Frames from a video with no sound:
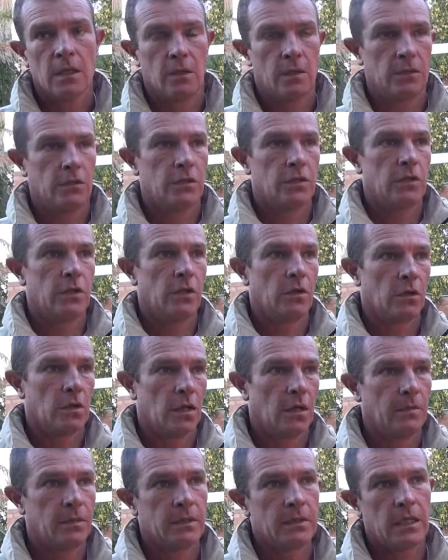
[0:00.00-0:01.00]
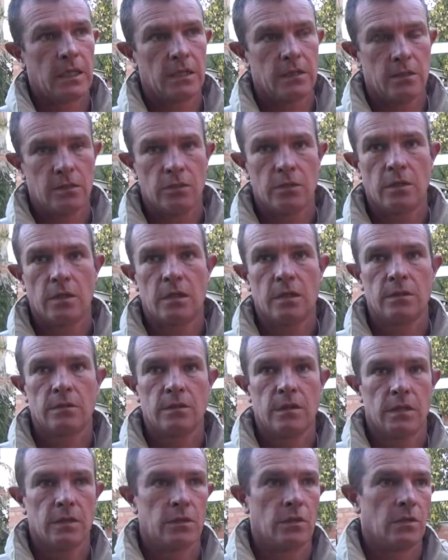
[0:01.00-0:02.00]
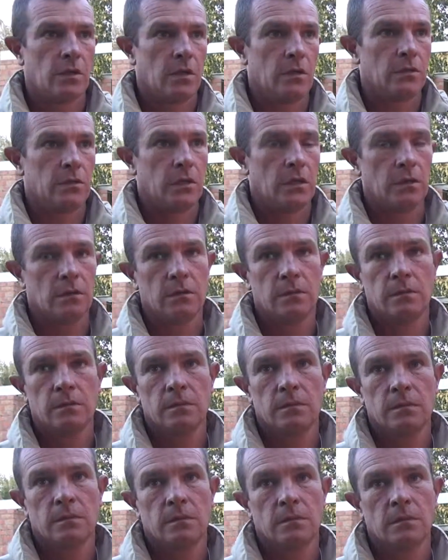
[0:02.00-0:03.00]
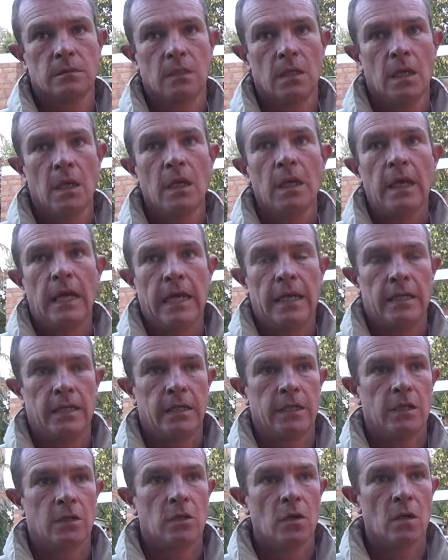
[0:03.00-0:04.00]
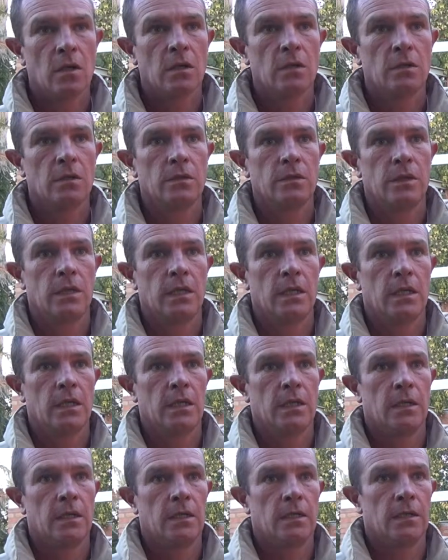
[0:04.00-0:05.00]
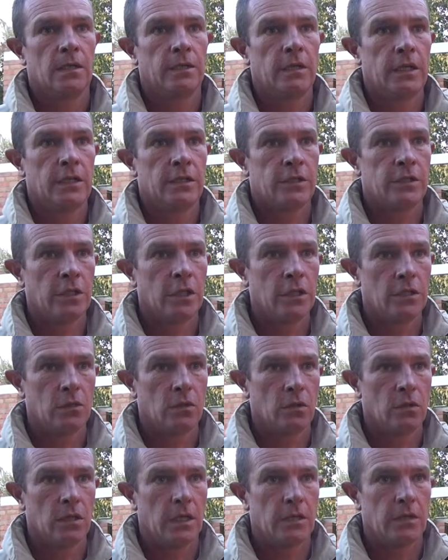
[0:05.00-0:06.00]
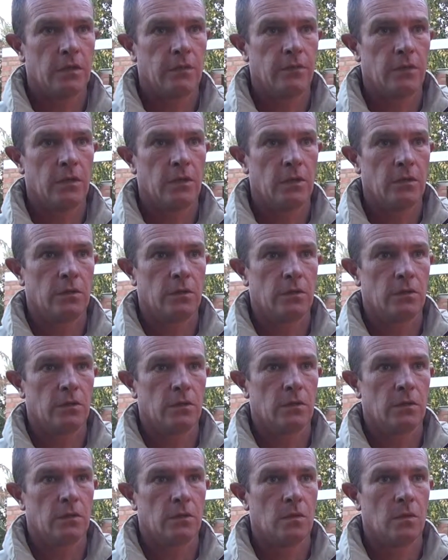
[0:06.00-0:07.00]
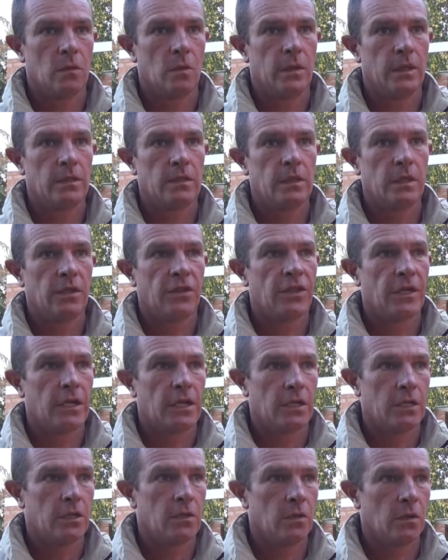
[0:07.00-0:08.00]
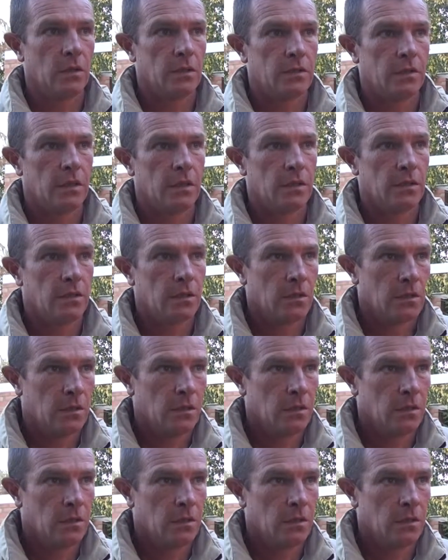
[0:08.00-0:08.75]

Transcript: They want to see your carbon tax, insurance, and your road toll. And in Congo, there's 3 toll gates. If you go to Kolwezi, $300 each.